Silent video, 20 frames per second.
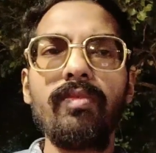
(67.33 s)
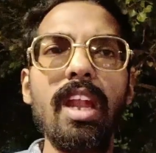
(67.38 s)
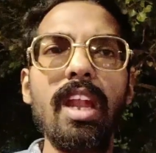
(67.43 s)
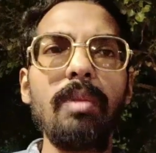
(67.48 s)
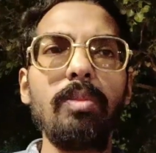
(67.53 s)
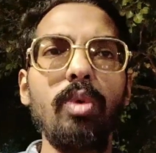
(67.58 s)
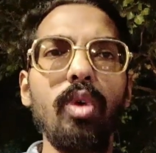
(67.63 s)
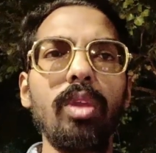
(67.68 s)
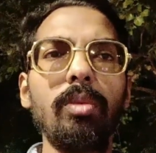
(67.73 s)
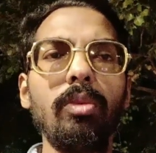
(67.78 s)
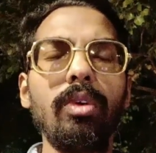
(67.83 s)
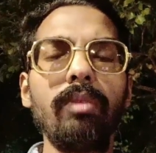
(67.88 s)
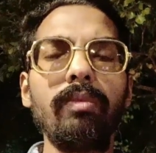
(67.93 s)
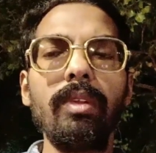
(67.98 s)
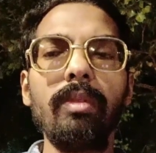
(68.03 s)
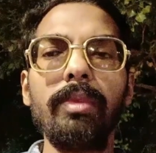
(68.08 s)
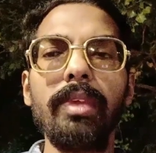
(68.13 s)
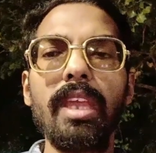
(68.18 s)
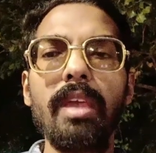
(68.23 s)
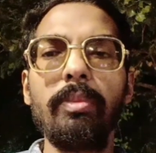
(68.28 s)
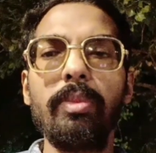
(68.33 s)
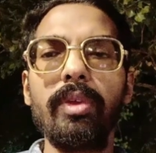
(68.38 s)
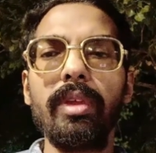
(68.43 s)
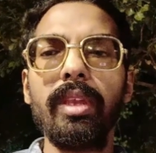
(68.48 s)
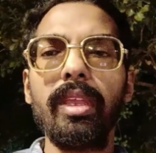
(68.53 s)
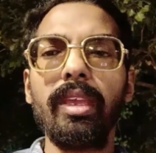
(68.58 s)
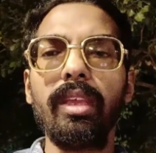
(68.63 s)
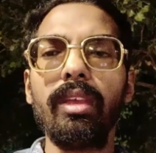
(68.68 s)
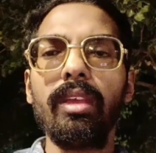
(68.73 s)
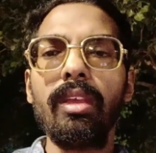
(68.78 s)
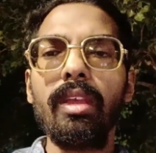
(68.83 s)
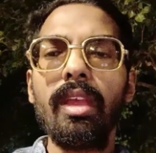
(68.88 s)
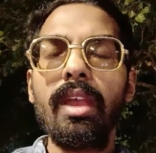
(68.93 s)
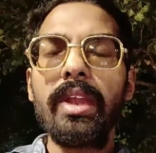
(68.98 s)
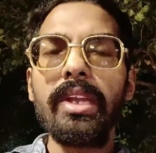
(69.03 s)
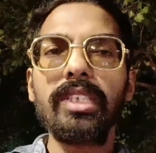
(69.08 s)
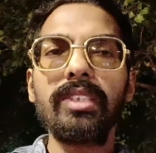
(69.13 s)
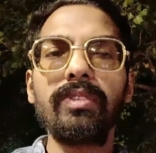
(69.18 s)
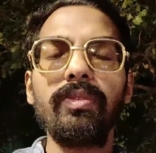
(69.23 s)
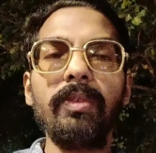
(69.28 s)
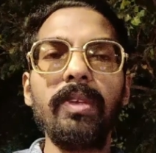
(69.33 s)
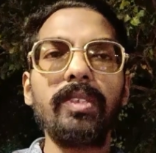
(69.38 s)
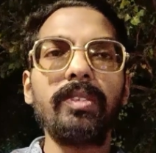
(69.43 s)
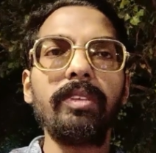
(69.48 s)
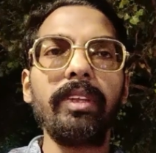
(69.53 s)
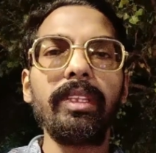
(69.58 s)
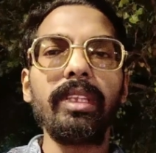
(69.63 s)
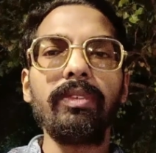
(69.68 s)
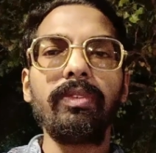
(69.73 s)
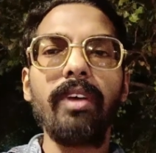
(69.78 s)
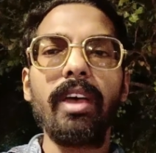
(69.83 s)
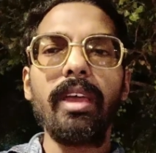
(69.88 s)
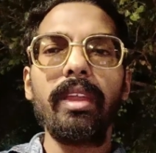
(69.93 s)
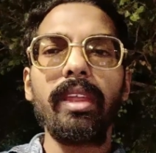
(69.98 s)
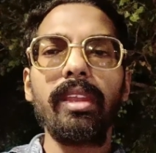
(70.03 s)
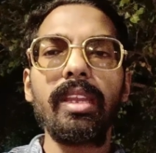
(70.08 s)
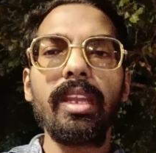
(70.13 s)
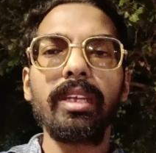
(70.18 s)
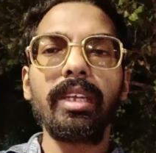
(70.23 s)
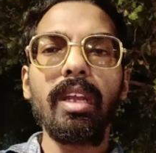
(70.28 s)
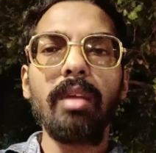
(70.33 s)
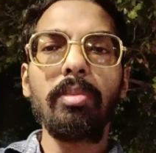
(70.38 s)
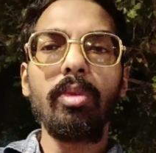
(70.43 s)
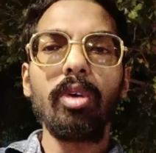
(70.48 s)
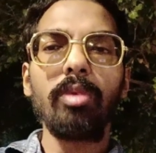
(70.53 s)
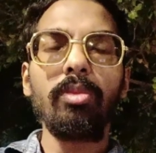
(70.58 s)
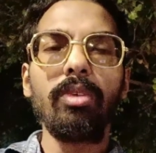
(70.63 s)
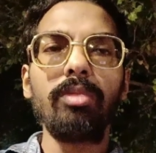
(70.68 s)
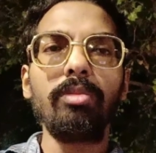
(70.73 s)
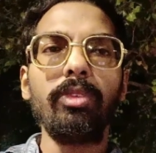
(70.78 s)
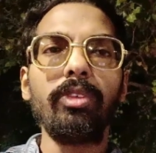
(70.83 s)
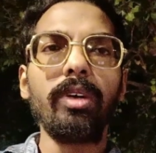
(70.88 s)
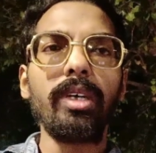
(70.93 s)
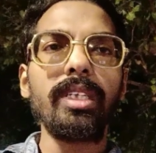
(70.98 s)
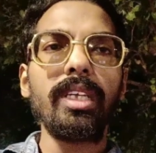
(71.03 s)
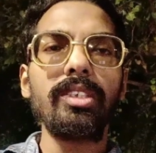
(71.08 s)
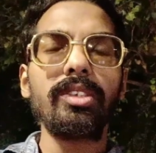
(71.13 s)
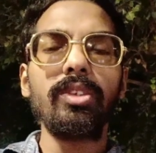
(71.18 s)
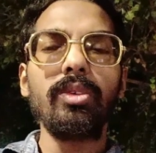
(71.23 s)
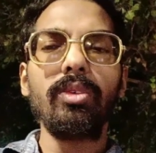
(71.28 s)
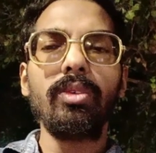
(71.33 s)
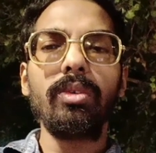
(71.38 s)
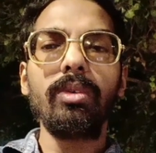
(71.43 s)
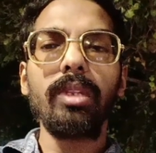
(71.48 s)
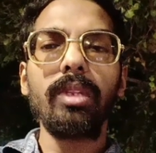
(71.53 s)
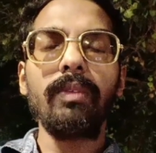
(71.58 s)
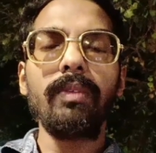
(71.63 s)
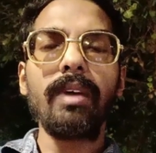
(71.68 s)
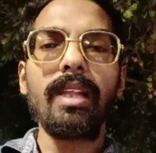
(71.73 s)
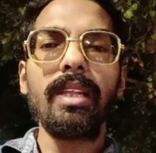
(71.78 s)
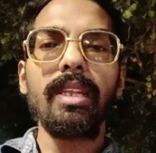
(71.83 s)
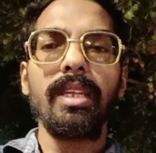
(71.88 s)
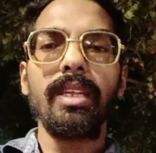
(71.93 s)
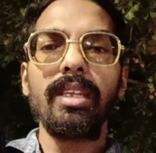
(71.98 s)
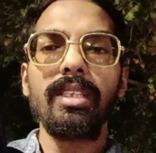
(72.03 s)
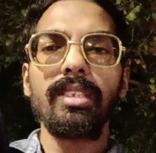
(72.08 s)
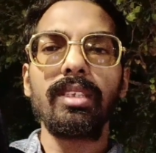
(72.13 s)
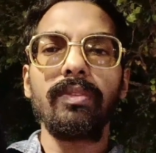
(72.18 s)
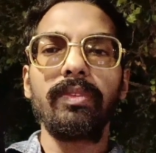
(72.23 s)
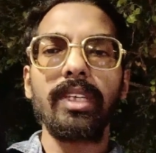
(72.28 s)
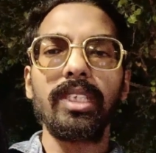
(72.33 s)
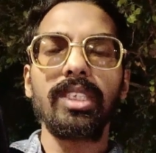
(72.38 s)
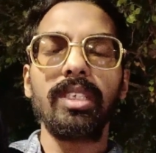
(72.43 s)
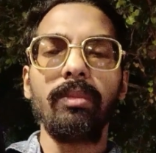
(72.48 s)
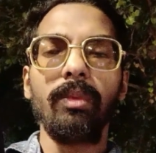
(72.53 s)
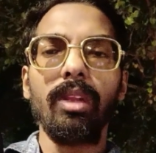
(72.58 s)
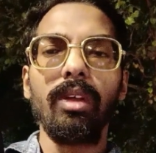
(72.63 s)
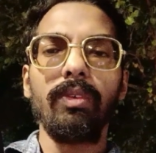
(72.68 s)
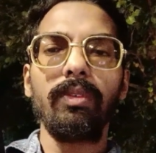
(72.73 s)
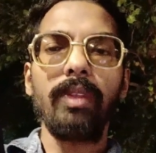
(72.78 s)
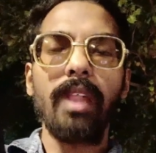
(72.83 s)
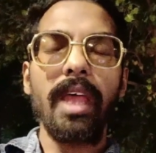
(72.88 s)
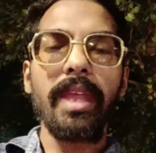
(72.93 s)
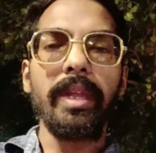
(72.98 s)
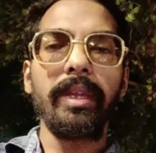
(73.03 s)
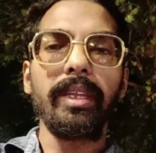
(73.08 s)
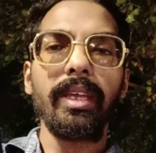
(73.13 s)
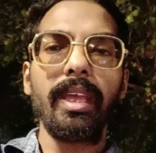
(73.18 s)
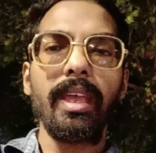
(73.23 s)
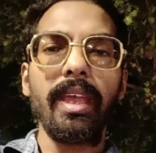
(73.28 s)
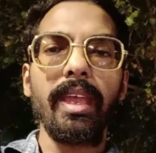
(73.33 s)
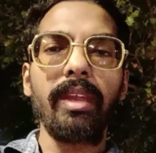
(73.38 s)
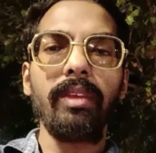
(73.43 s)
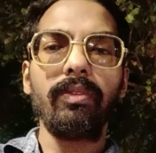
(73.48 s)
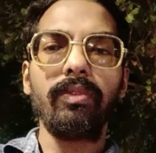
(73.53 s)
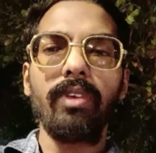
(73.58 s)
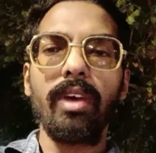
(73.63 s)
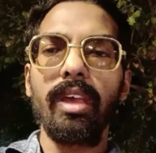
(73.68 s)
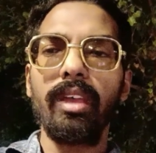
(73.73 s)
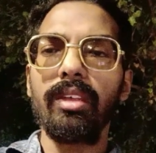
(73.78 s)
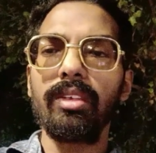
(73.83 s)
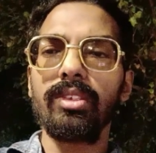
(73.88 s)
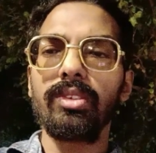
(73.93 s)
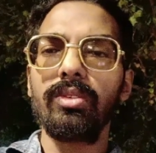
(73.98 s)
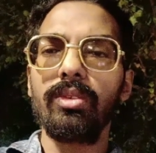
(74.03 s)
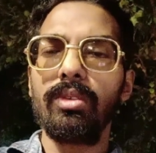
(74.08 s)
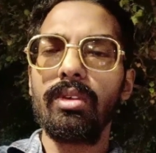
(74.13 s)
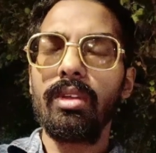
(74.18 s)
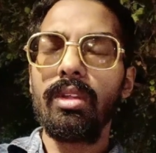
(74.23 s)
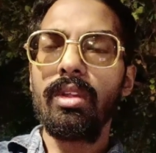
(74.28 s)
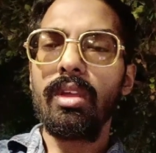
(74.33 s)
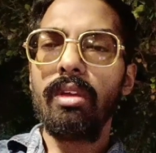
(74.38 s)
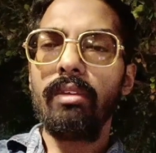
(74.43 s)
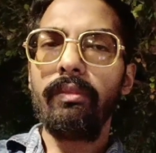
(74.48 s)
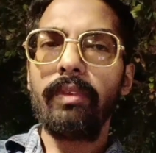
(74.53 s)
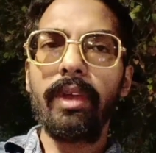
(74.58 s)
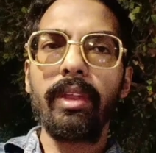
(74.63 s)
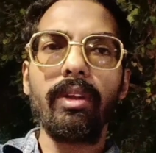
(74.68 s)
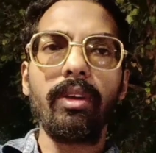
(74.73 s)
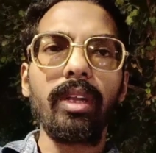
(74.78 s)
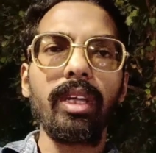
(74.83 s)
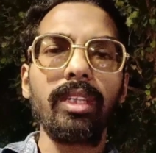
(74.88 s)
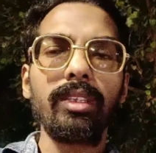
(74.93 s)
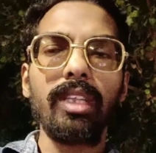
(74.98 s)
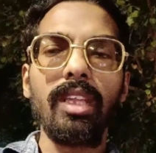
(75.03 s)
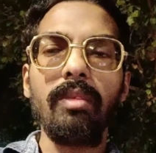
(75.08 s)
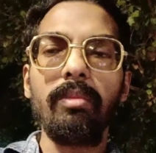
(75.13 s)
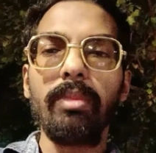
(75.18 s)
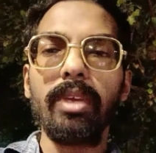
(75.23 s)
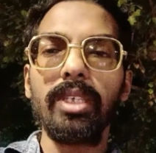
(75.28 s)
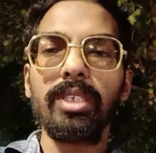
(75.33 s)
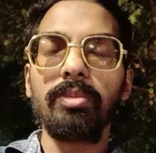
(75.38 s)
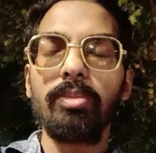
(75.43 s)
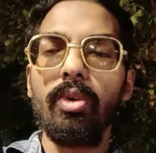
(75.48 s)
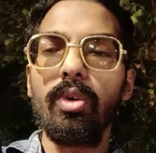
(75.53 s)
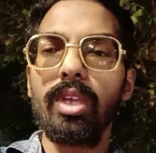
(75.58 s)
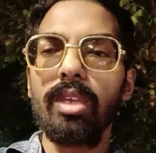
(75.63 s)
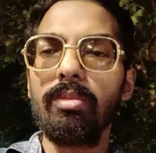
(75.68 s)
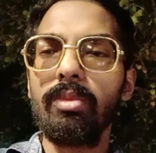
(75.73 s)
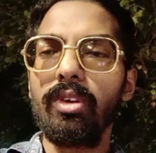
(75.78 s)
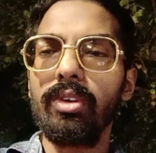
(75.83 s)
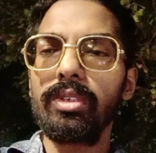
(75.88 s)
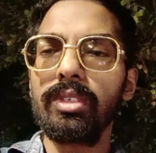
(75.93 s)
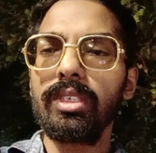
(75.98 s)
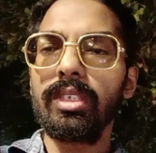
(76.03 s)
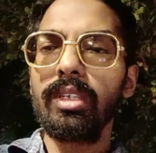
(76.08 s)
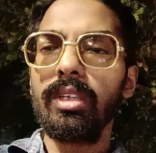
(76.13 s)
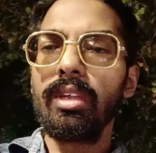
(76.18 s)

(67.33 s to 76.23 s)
wild Pokemon will be appearing and it's featuring the fire and electric Pokemon, because as you know, Diwali is a festival of light and fire, so why not a theme based Pokemons.